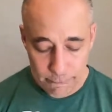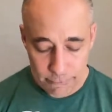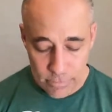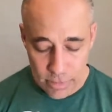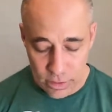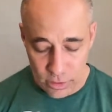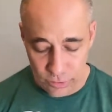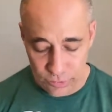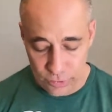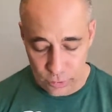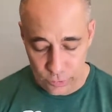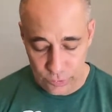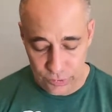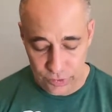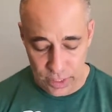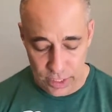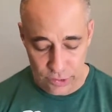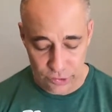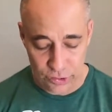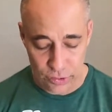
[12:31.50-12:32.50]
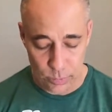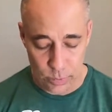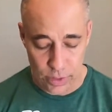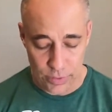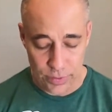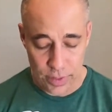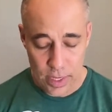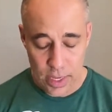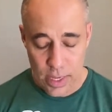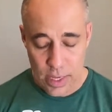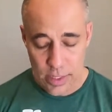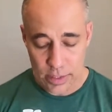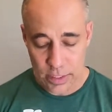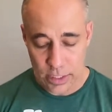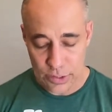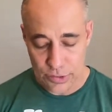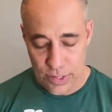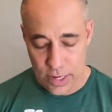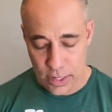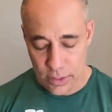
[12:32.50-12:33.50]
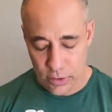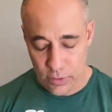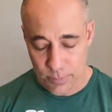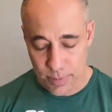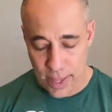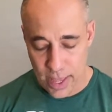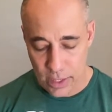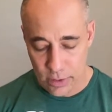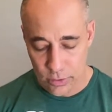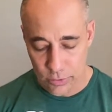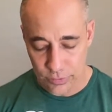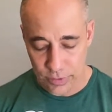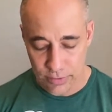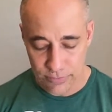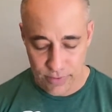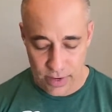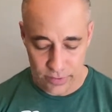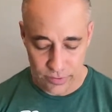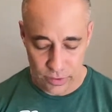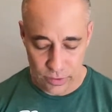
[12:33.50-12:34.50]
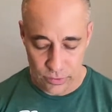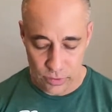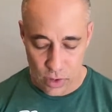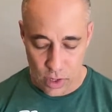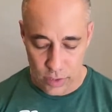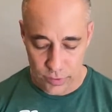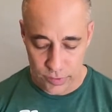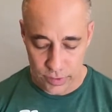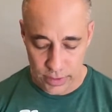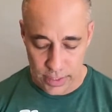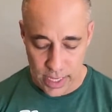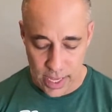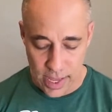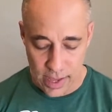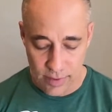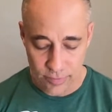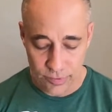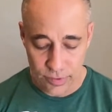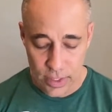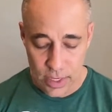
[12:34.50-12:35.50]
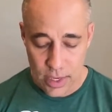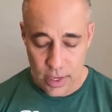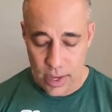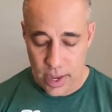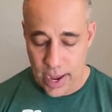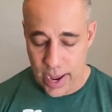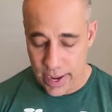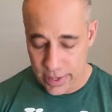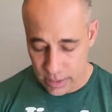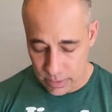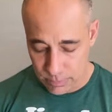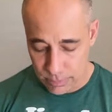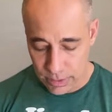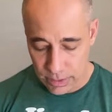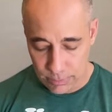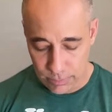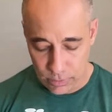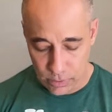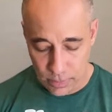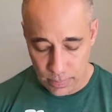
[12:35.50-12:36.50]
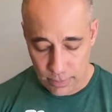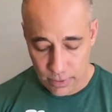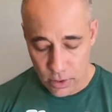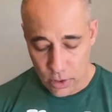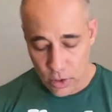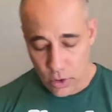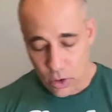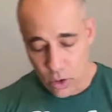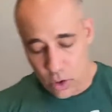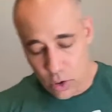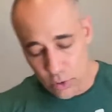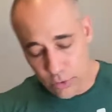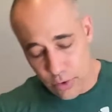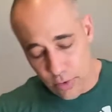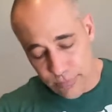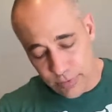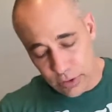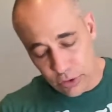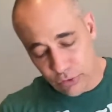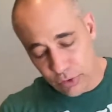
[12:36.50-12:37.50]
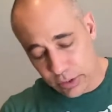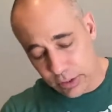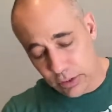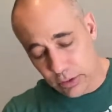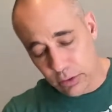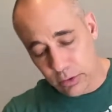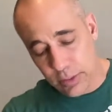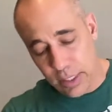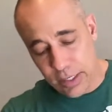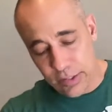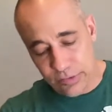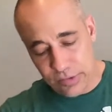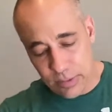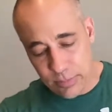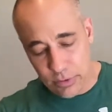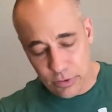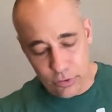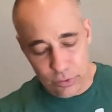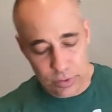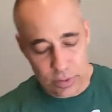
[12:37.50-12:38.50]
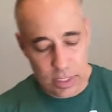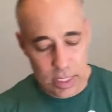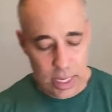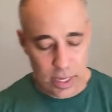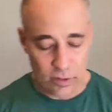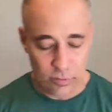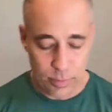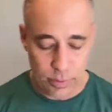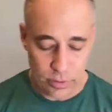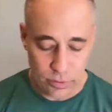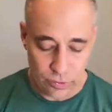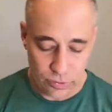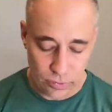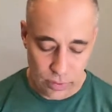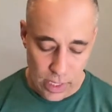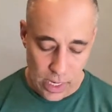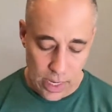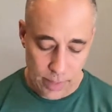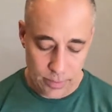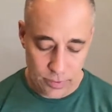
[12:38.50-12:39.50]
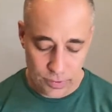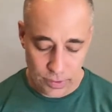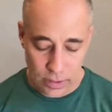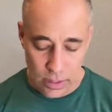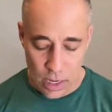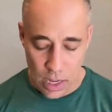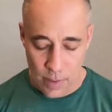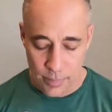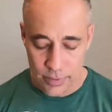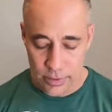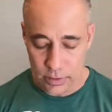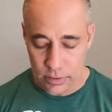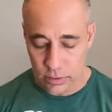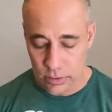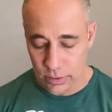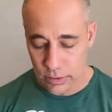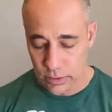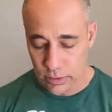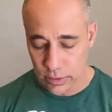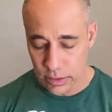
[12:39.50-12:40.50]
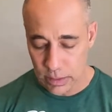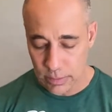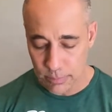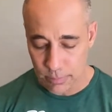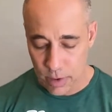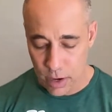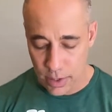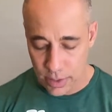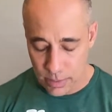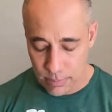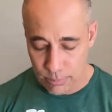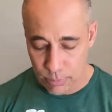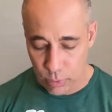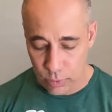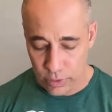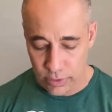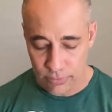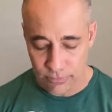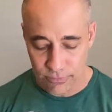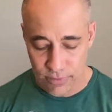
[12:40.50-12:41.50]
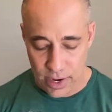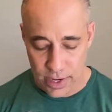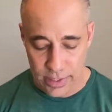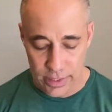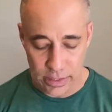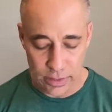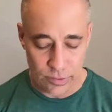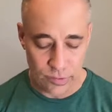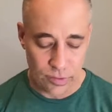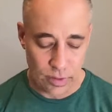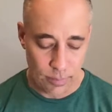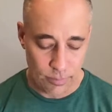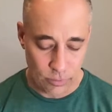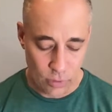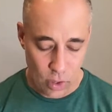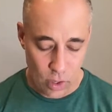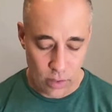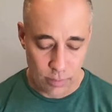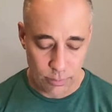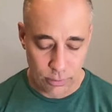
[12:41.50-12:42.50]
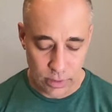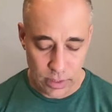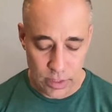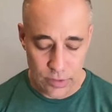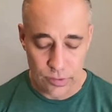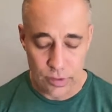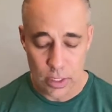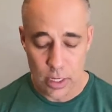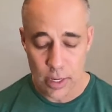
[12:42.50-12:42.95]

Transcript: in association with congenital palatal defects in dogs and calves and in people. Although ventricular asymmetry has been described as a common clinically unimportant finding in some dog breeds,